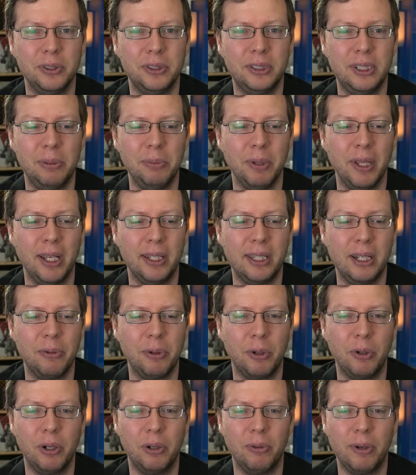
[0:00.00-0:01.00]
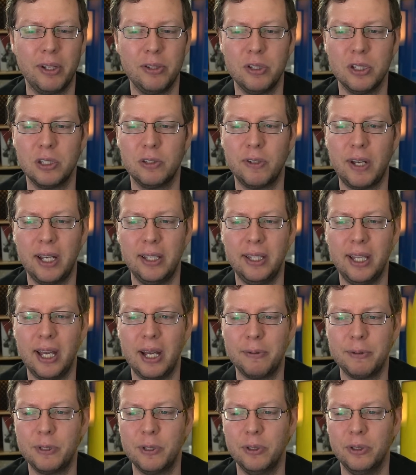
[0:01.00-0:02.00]
seem like they were going to run just fine. They
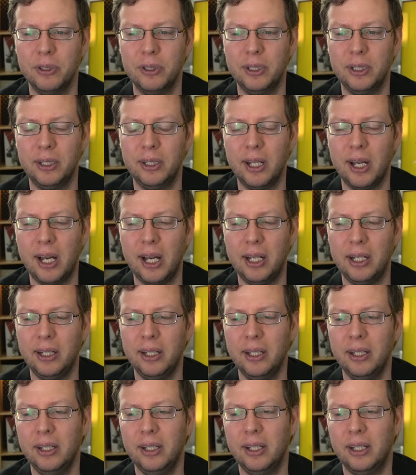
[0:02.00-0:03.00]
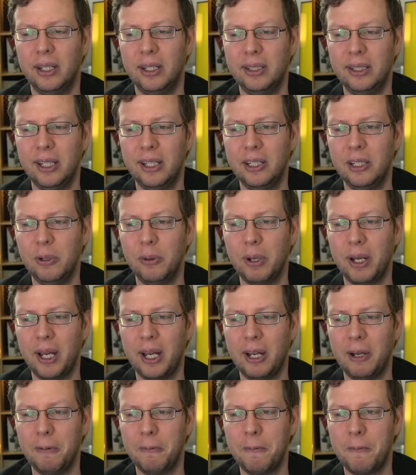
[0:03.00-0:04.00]
absolutely did not. And then you
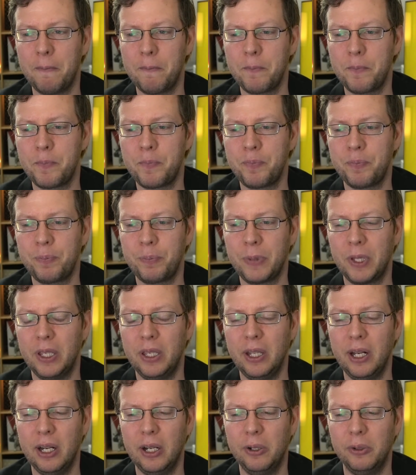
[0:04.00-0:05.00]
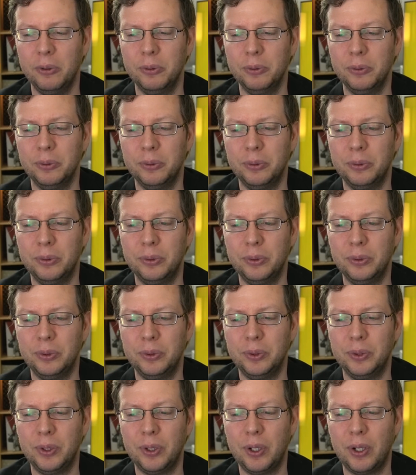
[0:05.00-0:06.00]
have, you know,
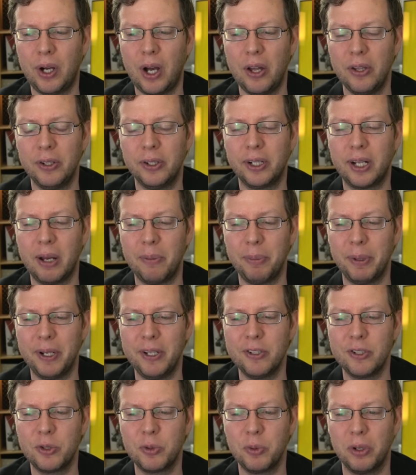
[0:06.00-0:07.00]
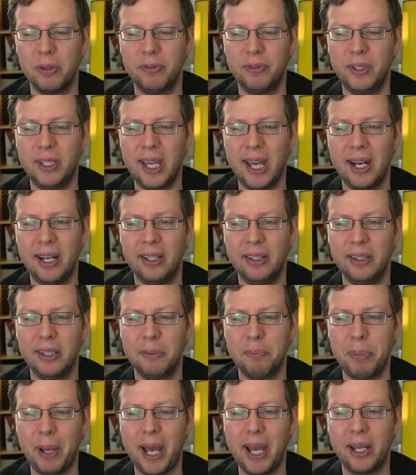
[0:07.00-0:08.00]
other companies sort of getting
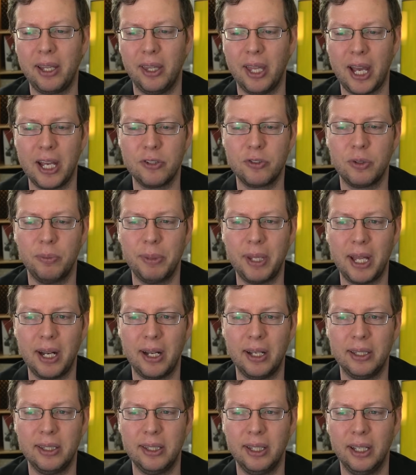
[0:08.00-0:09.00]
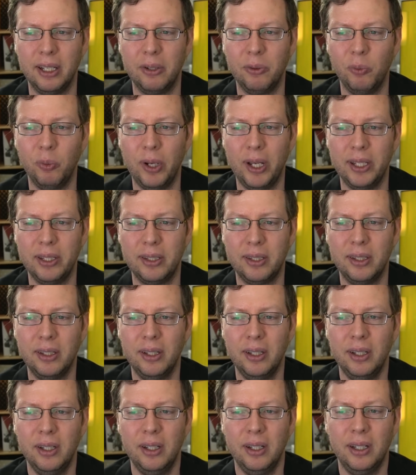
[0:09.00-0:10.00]
the backlash from that. I think with
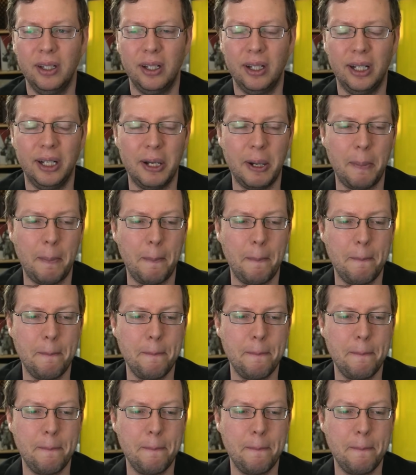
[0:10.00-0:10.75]
um,